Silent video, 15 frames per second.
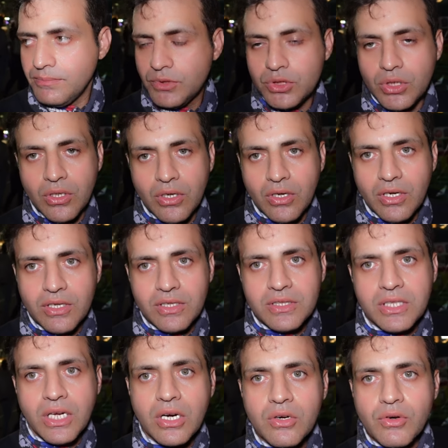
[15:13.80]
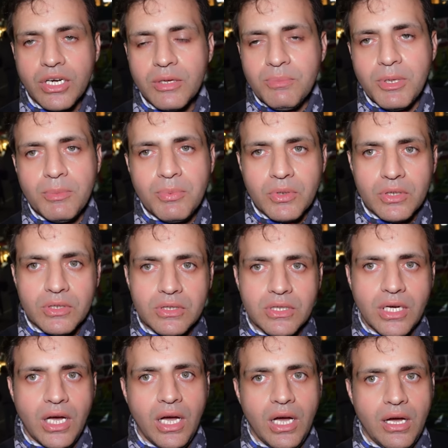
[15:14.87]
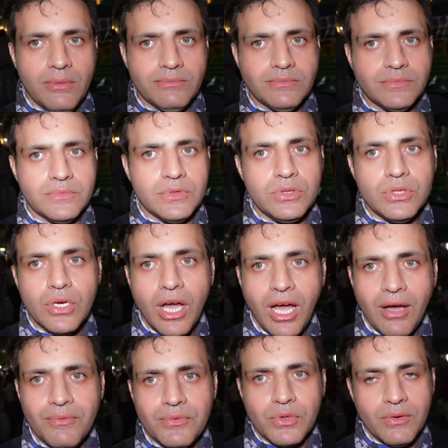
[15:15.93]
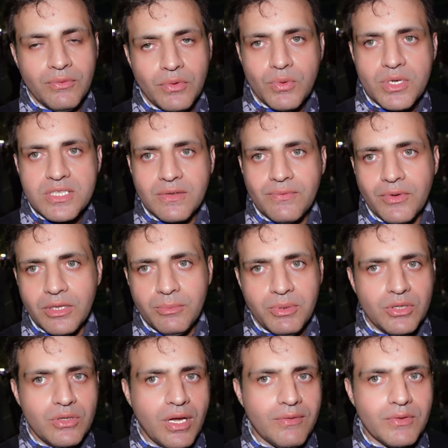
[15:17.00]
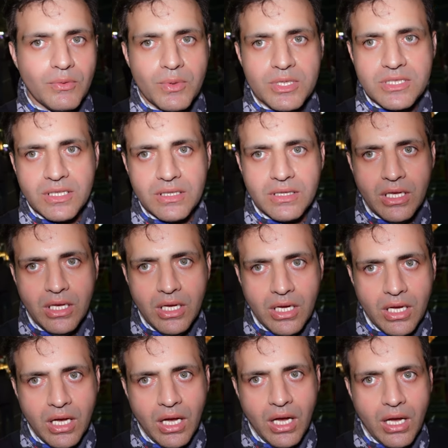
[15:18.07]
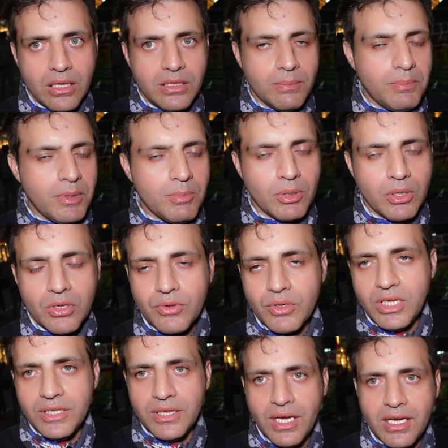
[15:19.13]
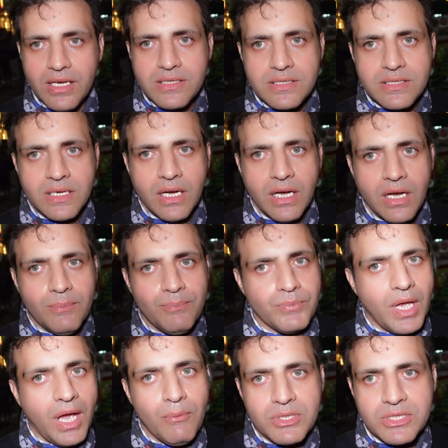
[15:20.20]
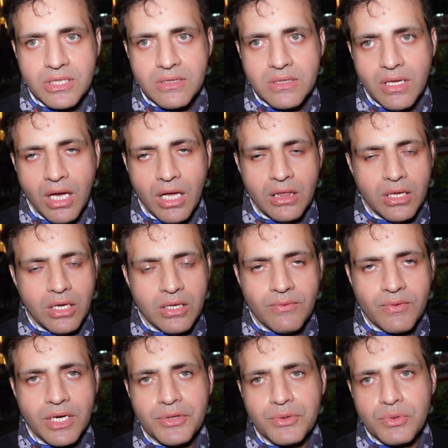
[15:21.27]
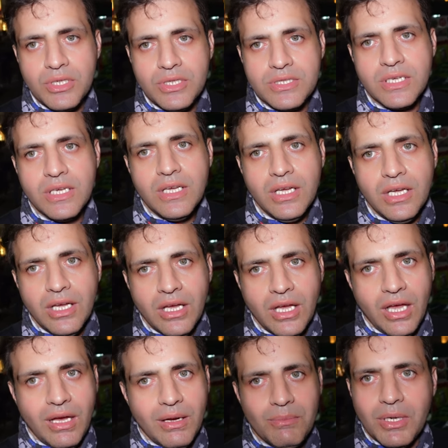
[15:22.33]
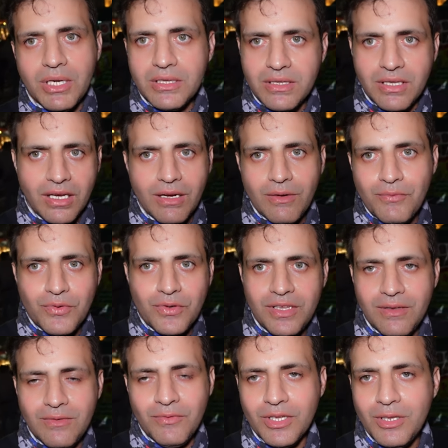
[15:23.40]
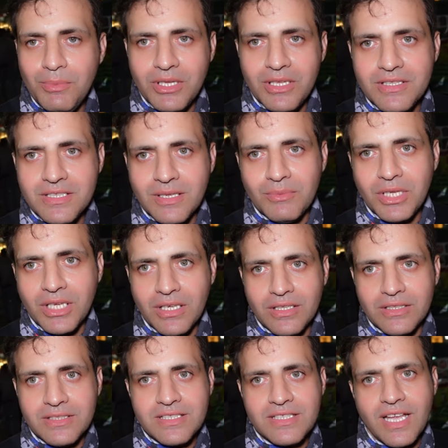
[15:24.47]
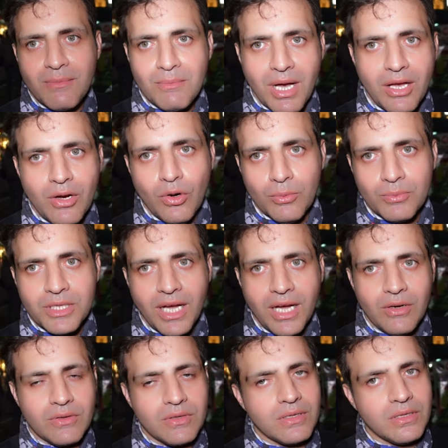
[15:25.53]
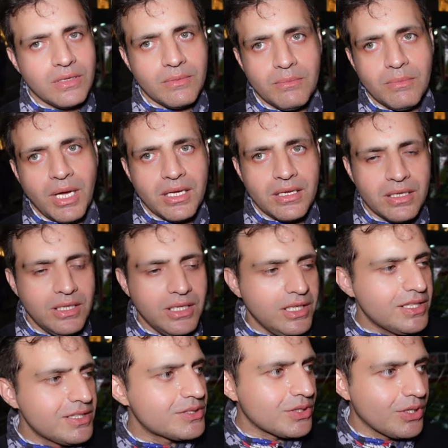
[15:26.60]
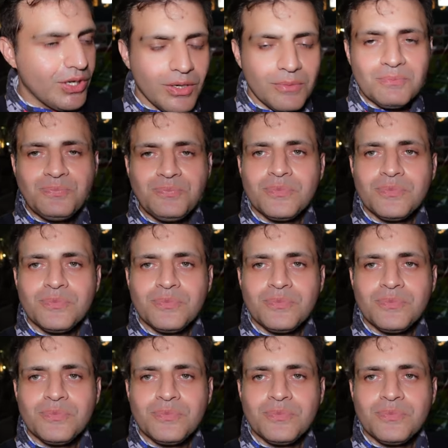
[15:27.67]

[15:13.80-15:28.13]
So they are great people. You have to, if you visit Philippines, you have to visit. The people are really nice. I visit a lot of countries, but Philippines is something else. It's like my hometown. Like, so